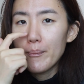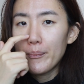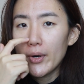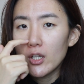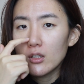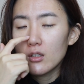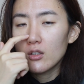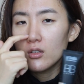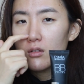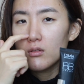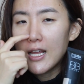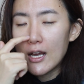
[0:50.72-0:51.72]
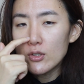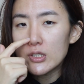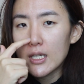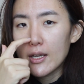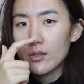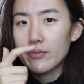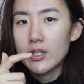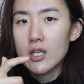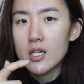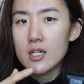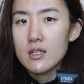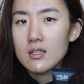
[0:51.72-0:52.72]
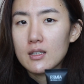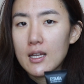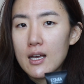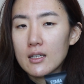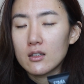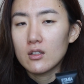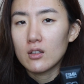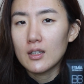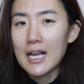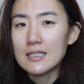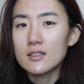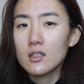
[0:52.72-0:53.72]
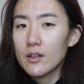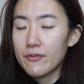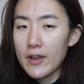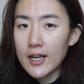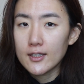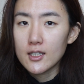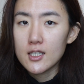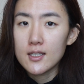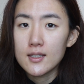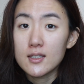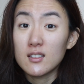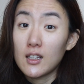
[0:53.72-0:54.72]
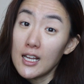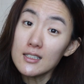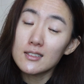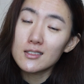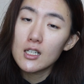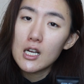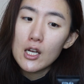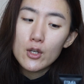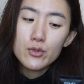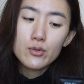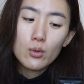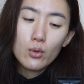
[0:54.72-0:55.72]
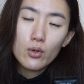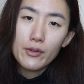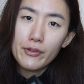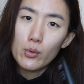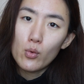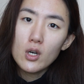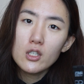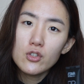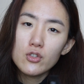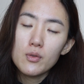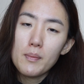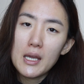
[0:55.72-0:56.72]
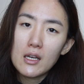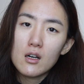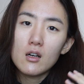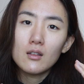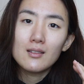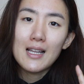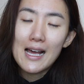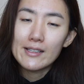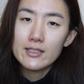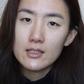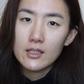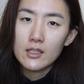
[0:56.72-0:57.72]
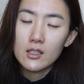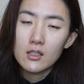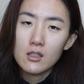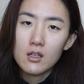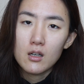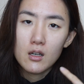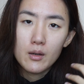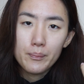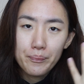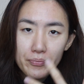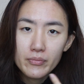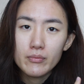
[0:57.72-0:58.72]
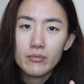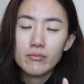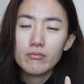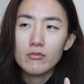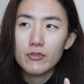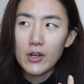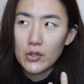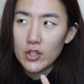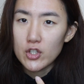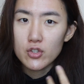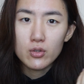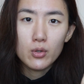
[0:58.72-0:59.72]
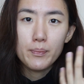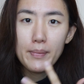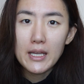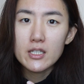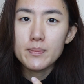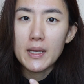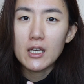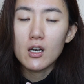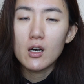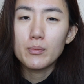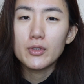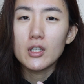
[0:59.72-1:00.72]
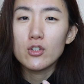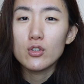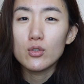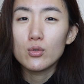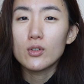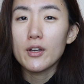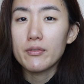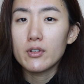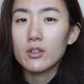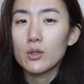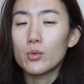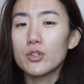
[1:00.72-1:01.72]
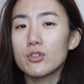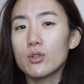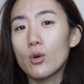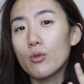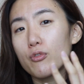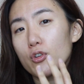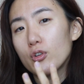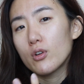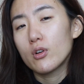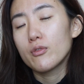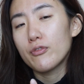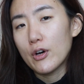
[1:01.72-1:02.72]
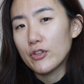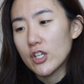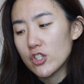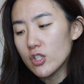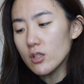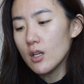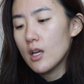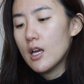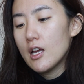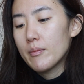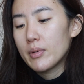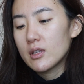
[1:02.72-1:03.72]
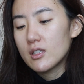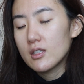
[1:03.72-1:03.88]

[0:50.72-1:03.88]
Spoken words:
But the downside of it is that the lasting effect is less. So if you wanted to make a lasting foundation or base makeup, then you definitely want to go for foundation. But